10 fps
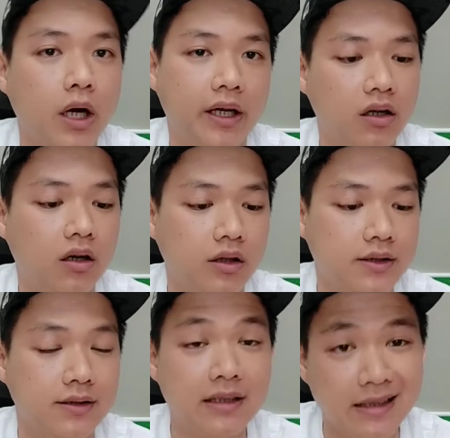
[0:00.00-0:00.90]

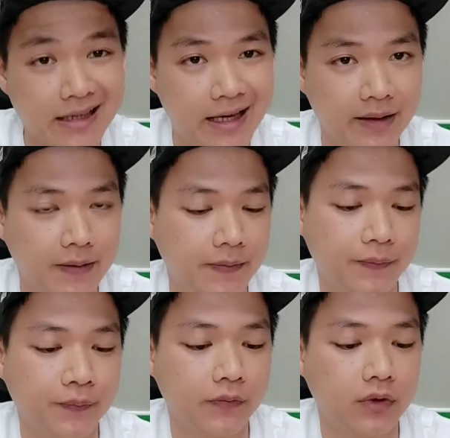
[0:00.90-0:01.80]
cards yet,
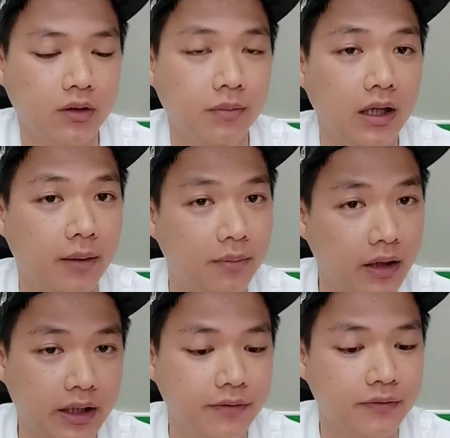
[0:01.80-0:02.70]
but I
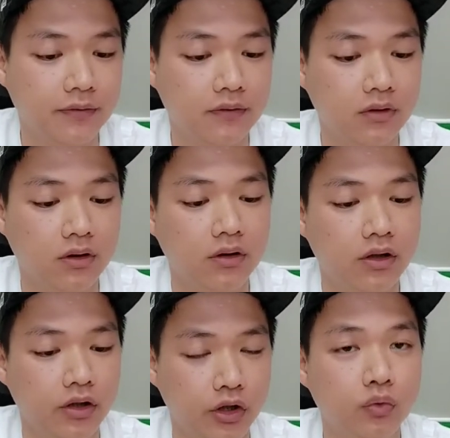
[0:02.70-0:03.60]
believe
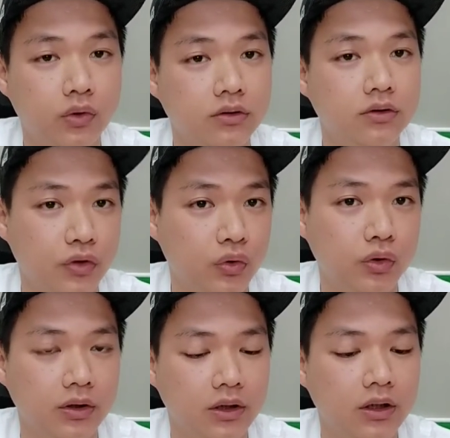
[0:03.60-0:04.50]
you will soon,
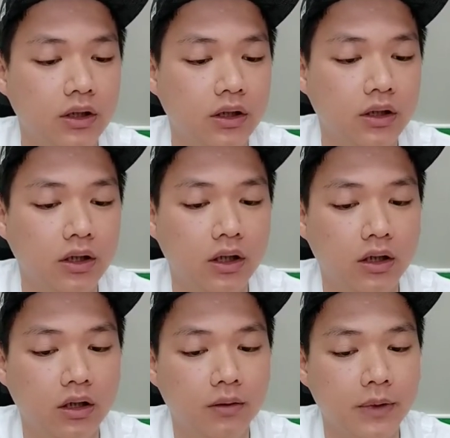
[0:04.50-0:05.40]

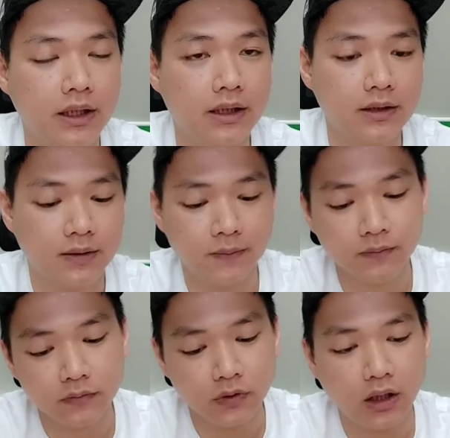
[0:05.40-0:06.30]
because
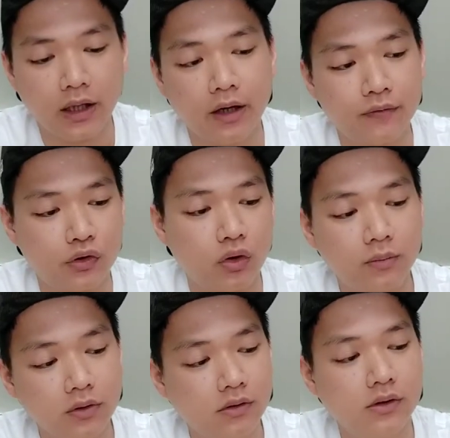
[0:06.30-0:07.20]
I have
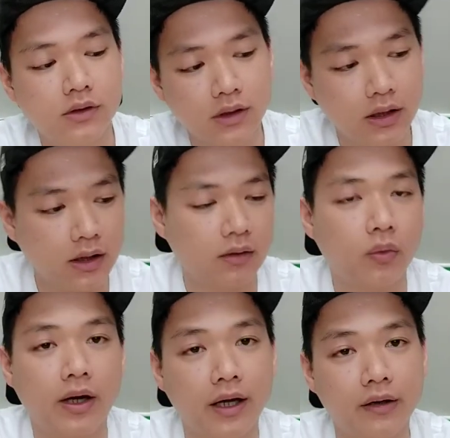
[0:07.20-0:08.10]
troubles when
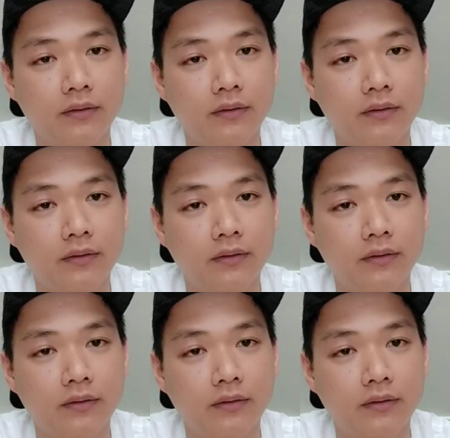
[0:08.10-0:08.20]
I